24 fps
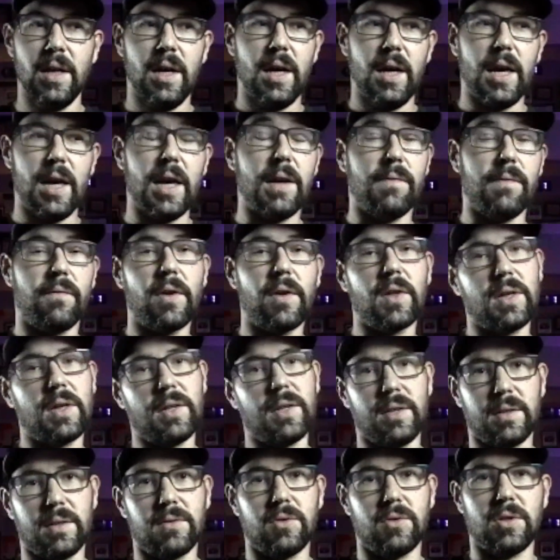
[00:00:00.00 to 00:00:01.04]
And frankly, I
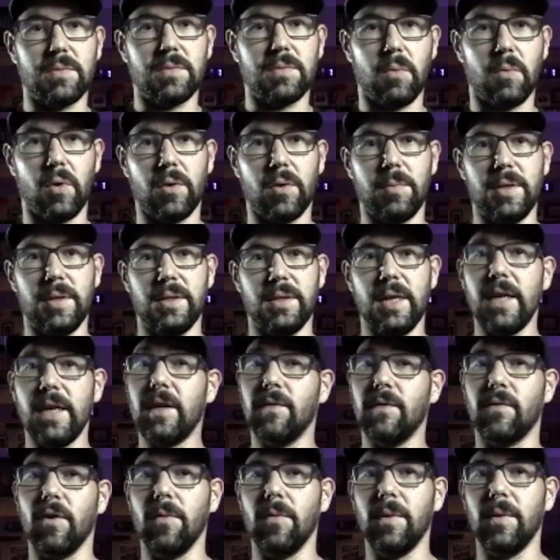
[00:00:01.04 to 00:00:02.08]
think there's just more to be taken
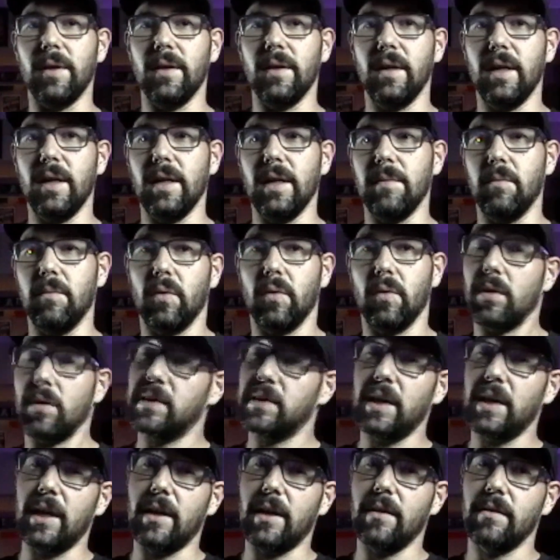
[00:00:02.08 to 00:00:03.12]
from it and more to
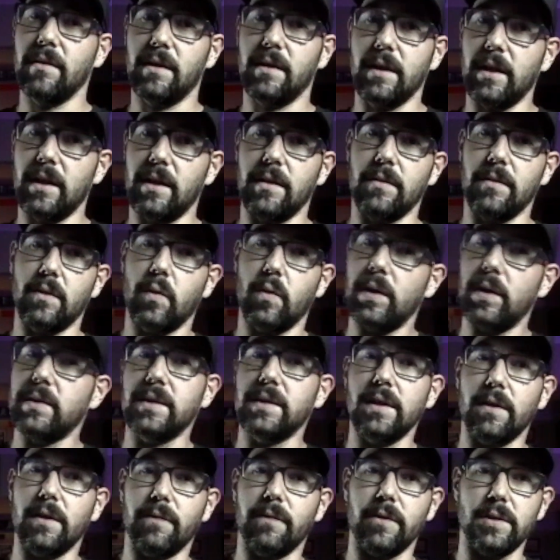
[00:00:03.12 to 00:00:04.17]
say that I didn't quite say
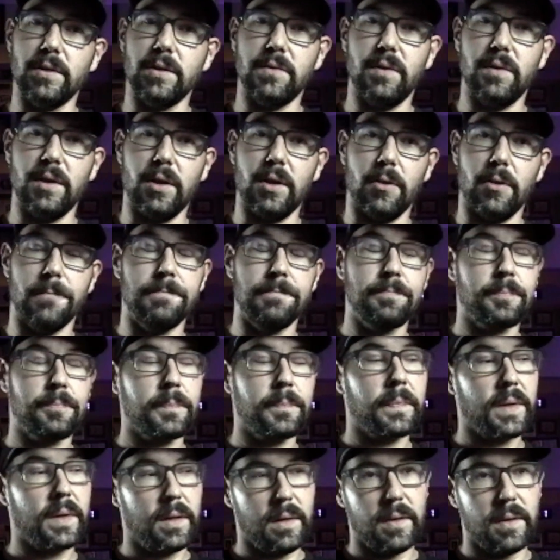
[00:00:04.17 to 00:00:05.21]
in the first video.
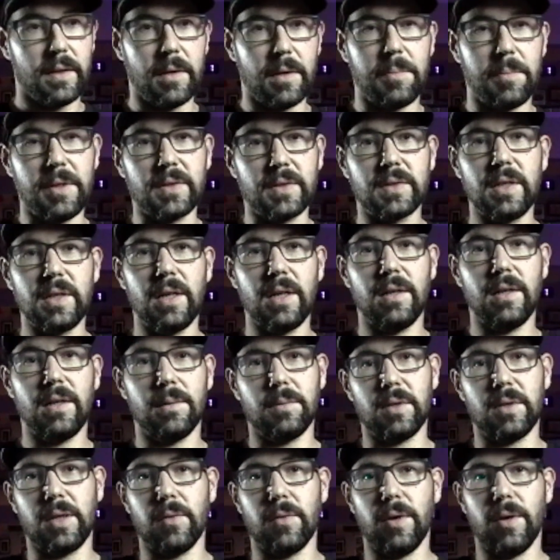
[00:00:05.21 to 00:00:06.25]
That being said, I'm gonna
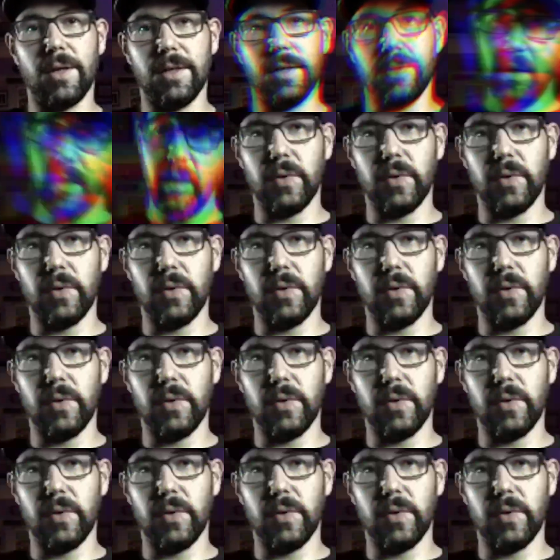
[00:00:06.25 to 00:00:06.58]
get right into it.